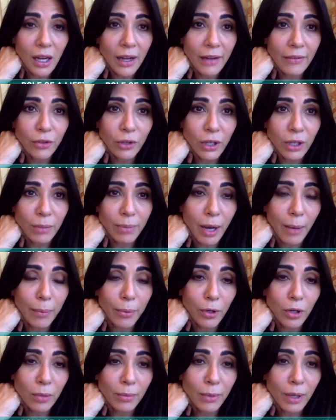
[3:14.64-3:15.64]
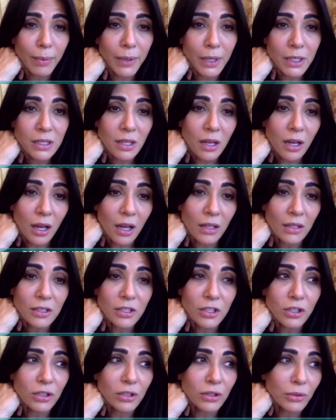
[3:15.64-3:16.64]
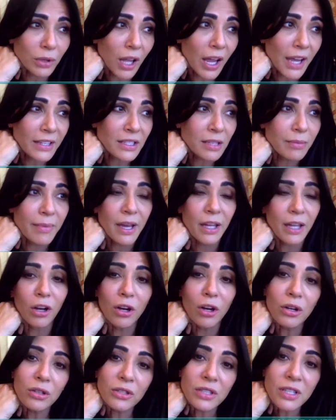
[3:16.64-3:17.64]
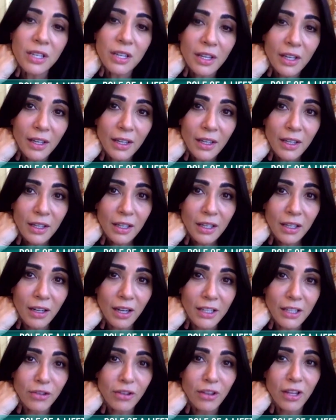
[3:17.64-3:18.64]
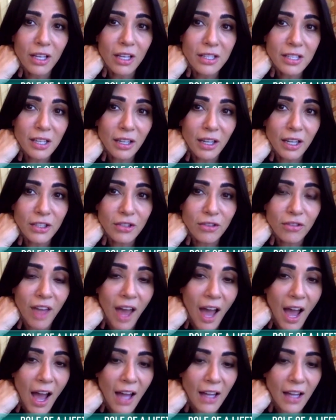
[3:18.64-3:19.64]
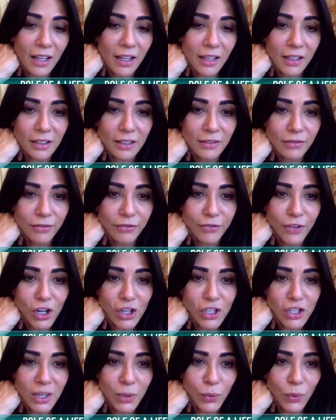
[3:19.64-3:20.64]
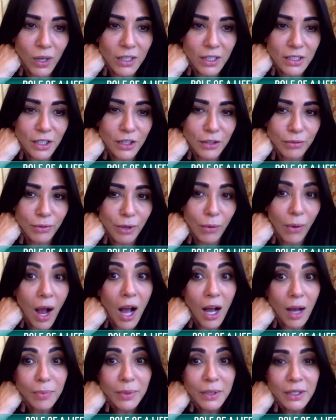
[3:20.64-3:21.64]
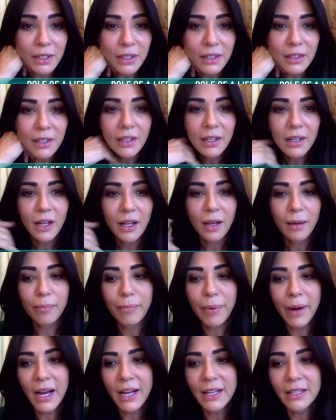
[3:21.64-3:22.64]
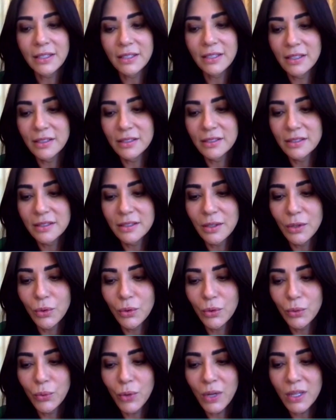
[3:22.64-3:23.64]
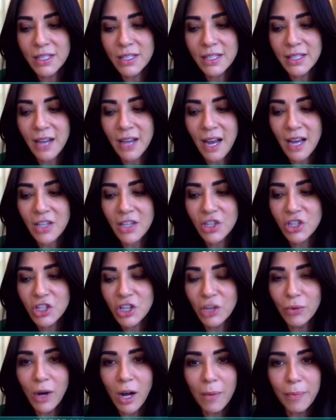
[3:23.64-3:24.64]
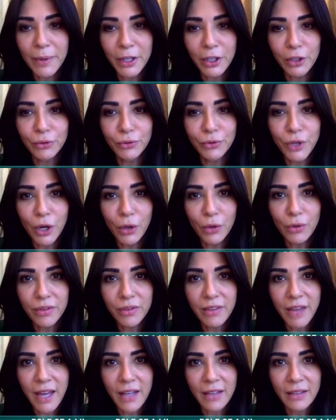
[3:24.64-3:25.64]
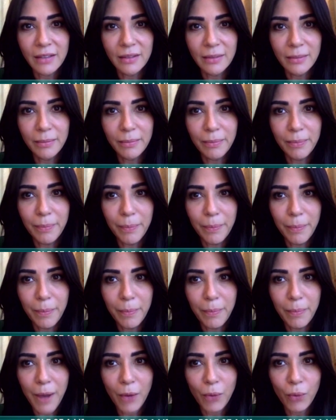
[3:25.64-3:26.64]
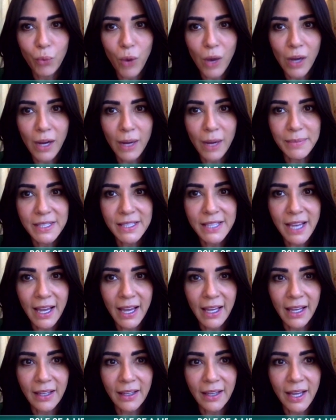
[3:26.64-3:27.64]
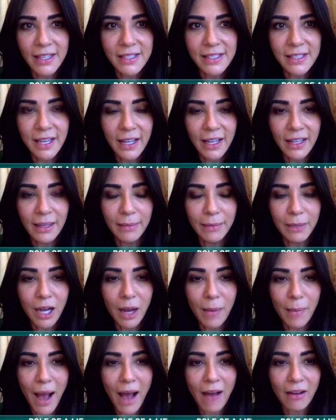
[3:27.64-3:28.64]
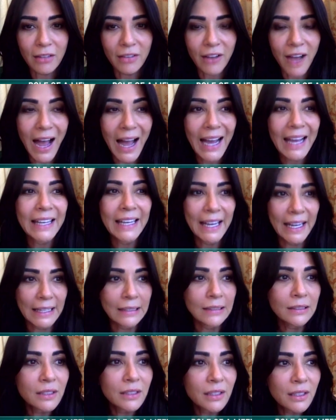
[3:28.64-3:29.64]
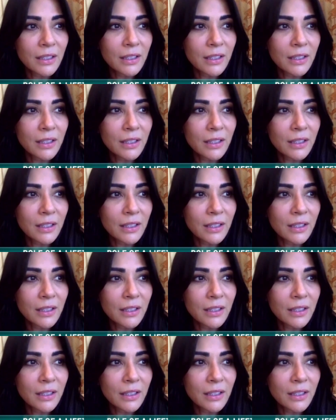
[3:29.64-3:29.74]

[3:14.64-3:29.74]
I have green pepper on my pizza? Do you like tomatoes? Can I do this? Can I do that? And at first I wanted to throw up. But once the guys show up and you know that by what I'm saying, it's getting them to come out of hiding